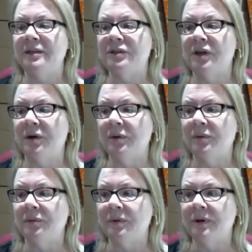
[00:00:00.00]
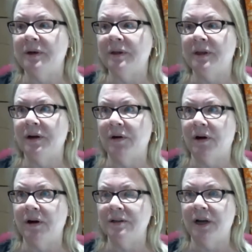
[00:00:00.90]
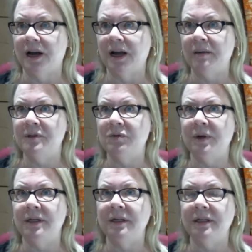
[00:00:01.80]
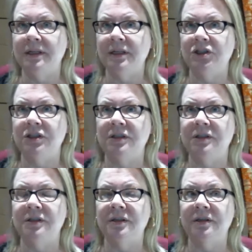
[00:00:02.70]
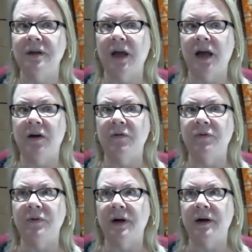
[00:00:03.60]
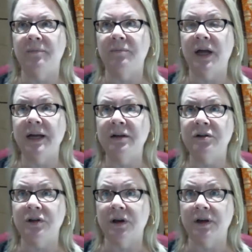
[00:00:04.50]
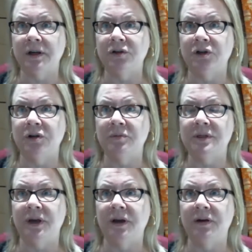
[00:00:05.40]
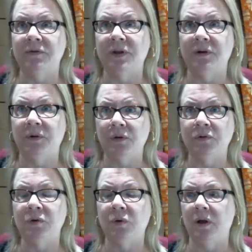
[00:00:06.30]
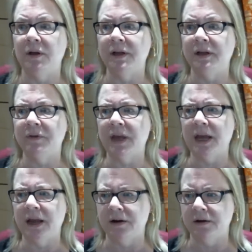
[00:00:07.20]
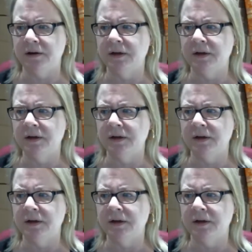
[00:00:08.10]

So there are times when clinicians have blinders on in terms of their own quality of care,